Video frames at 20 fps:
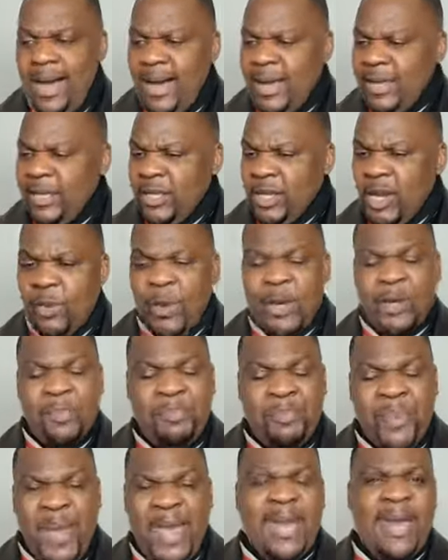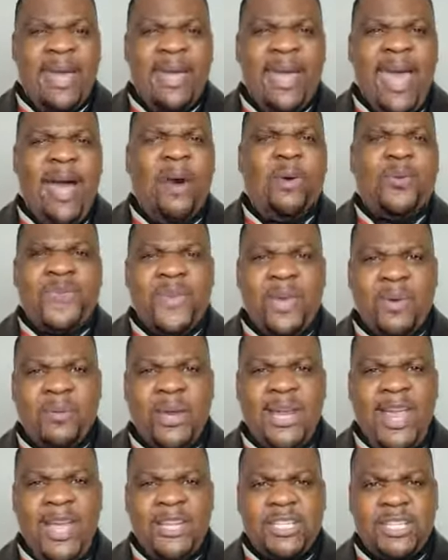You know what? Better, healthier
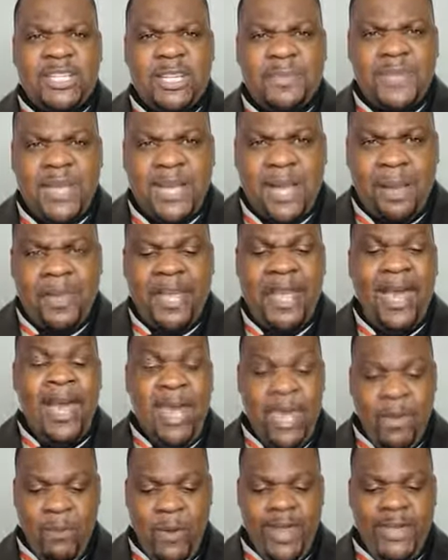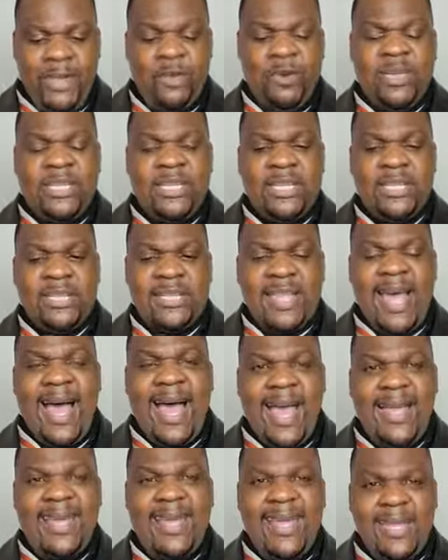relationships are coming. When you
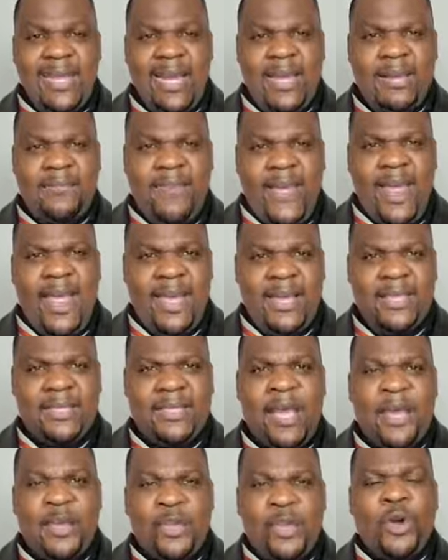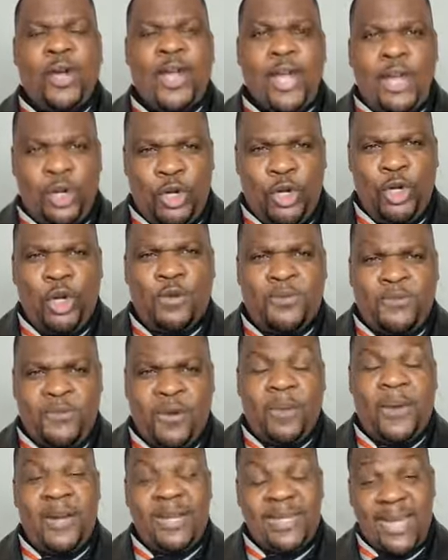decide in advance, you can look
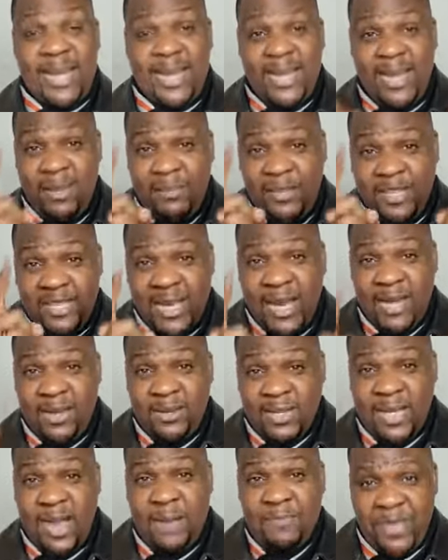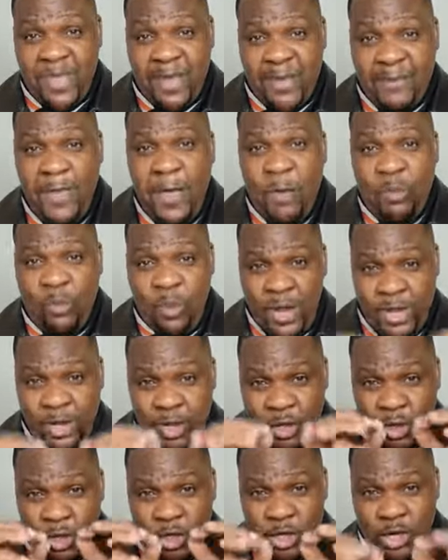for it. And let me tell you something. When
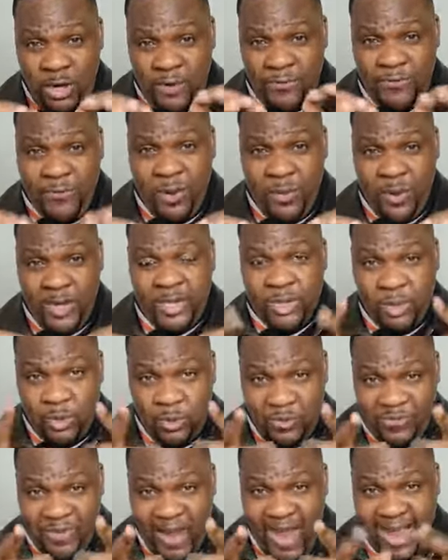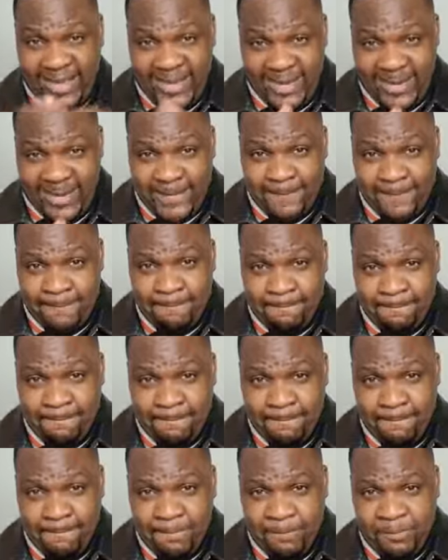you look for it, you'll find it.
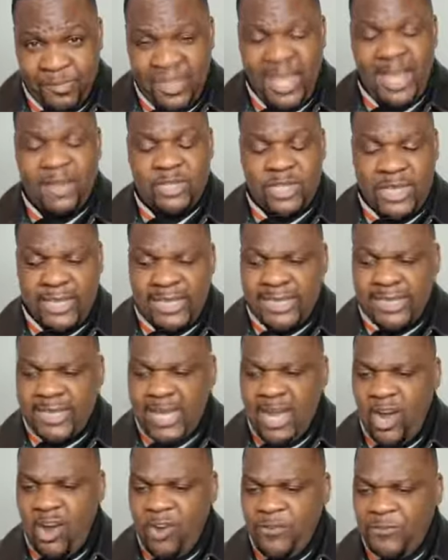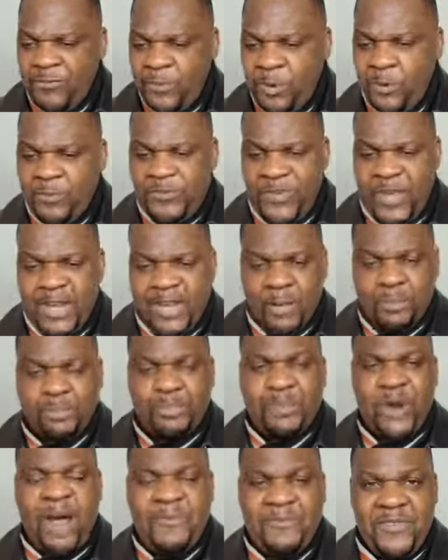There's a self-fulfilling
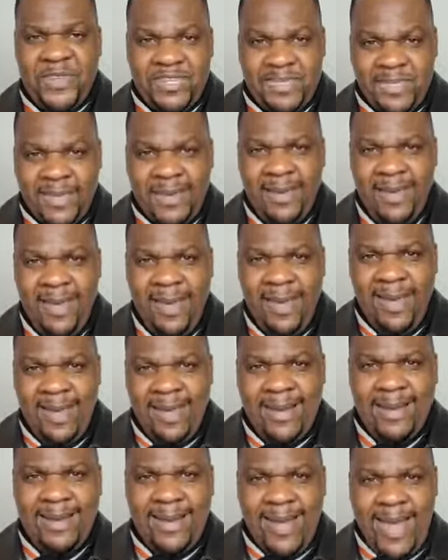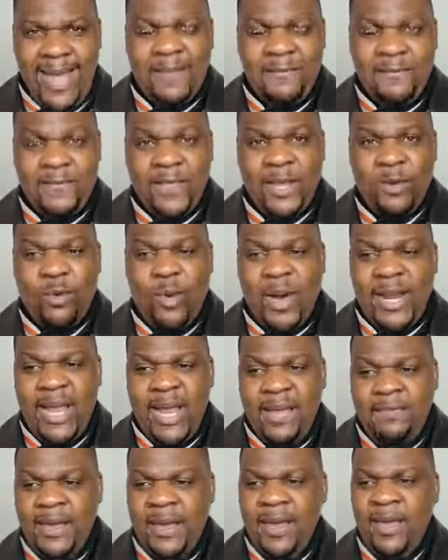prophecy in life that
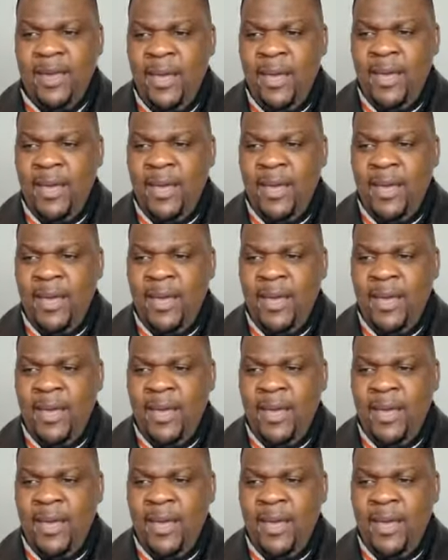whatever